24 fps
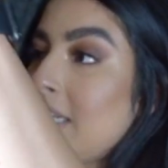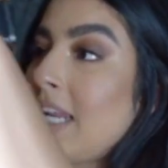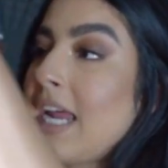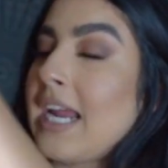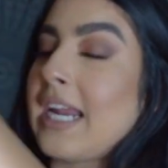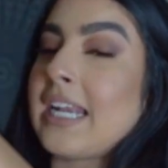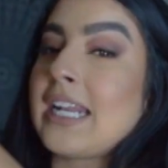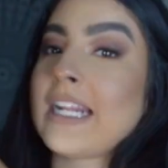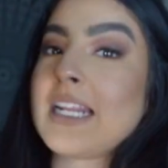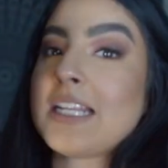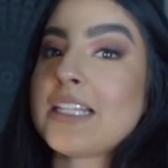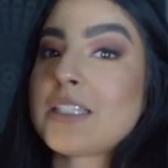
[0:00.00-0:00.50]

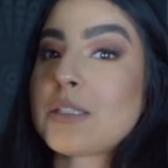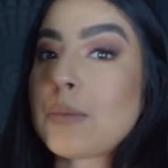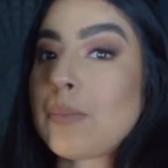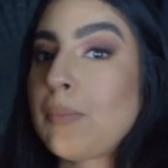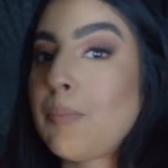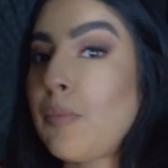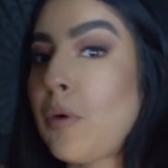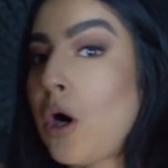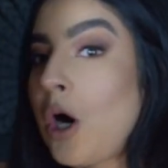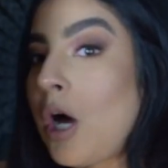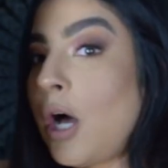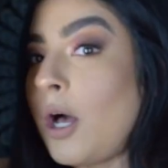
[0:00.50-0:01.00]
90s
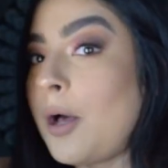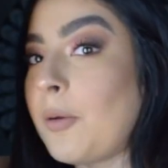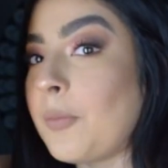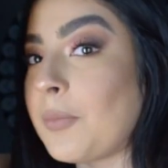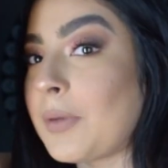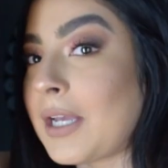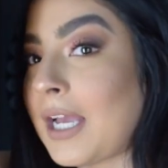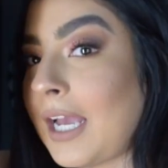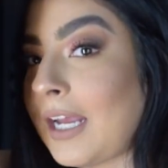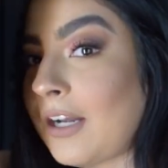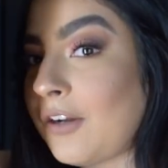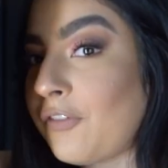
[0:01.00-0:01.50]
mom
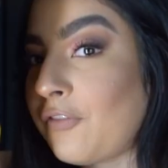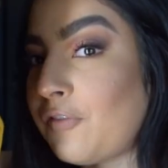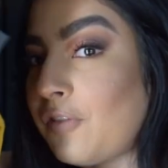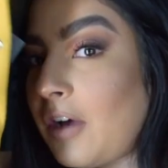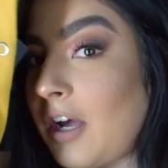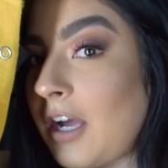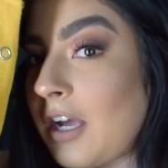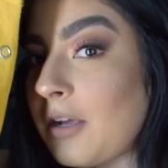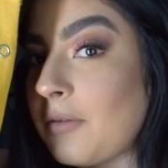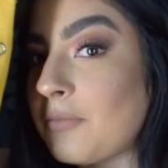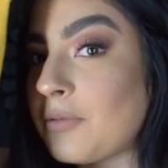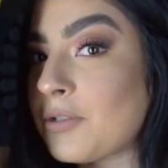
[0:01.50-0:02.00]
kind of
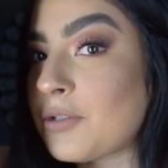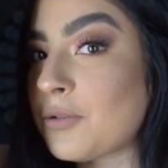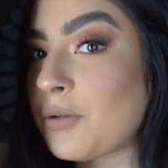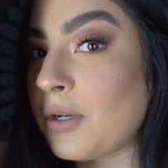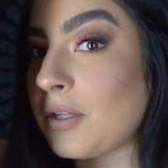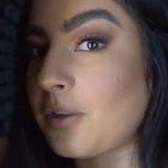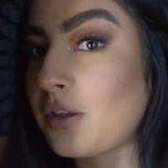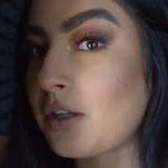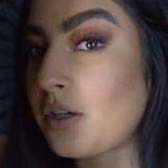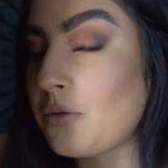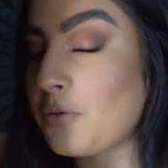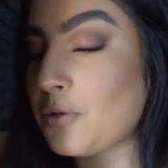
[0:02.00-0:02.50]
vibe so i
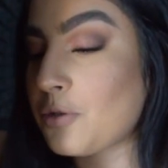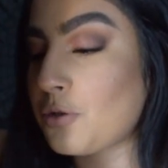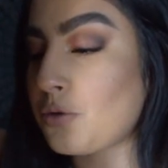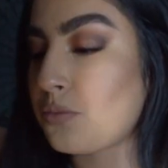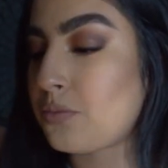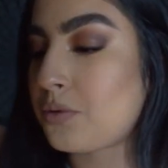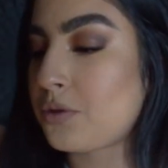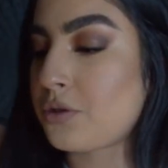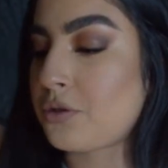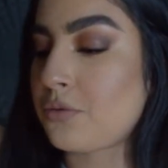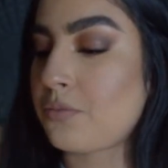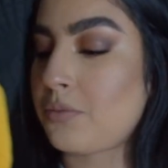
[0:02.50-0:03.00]
thought it was
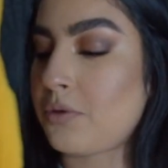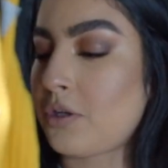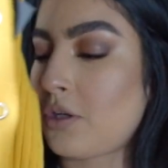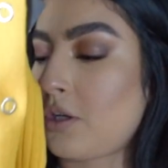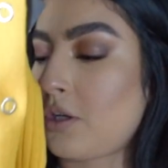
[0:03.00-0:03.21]
super super